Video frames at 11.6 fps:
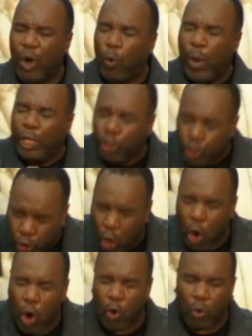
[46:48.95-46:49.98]
will
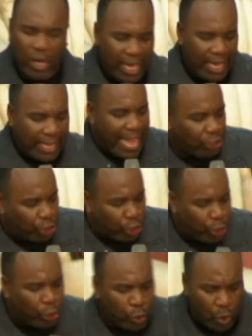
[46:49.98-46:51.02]
know
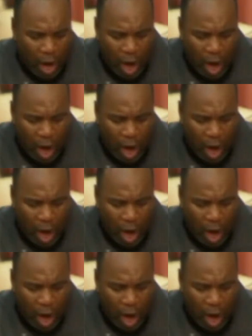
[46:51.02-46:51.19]
that you